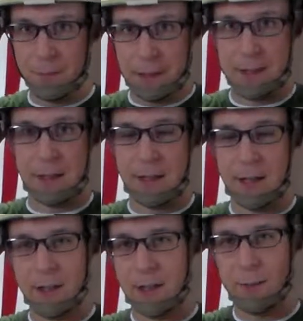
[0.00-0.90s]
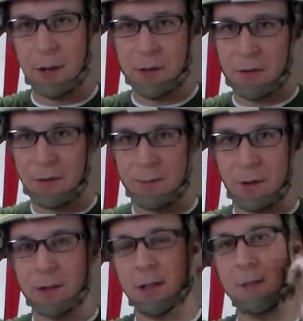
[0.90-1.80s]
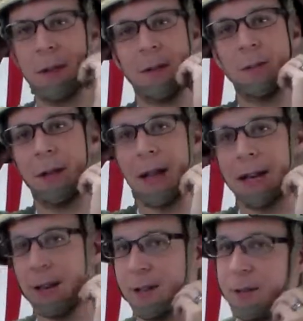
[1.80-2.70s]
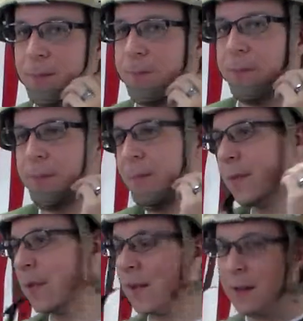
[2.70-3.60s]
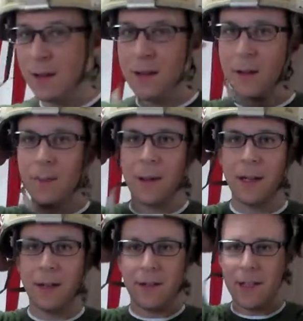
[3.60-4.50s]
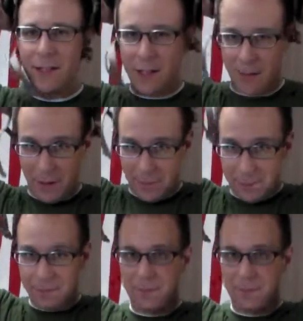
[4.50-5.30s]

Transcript: ballistic things, explosives mostly, maybe small handguns. But decent helmet.